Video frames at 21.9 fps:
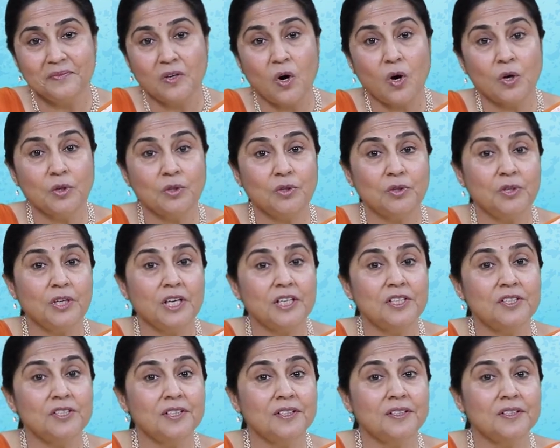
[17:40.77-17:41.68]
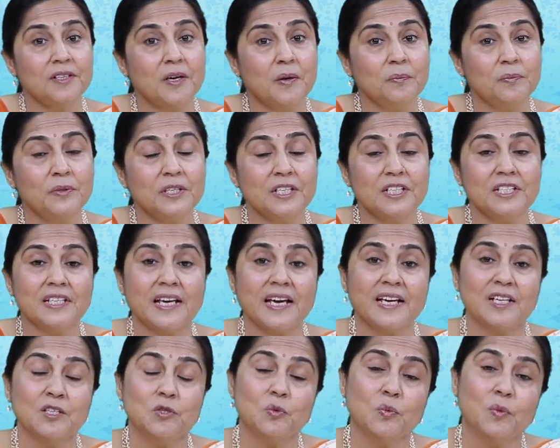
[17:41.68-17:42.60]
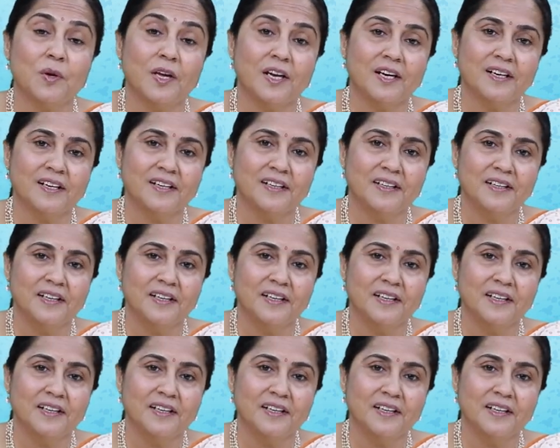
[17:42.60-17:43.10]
or theatre companies as well.